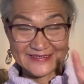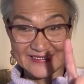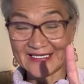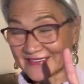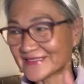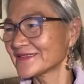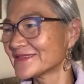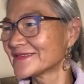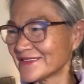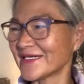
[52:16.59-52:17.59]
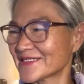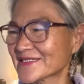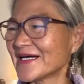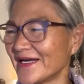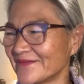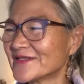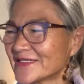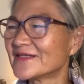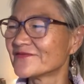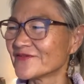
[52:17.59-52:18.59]
Yes, next time,
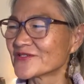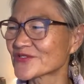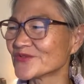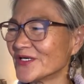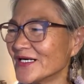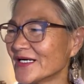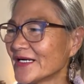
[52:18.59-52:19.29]
for sure.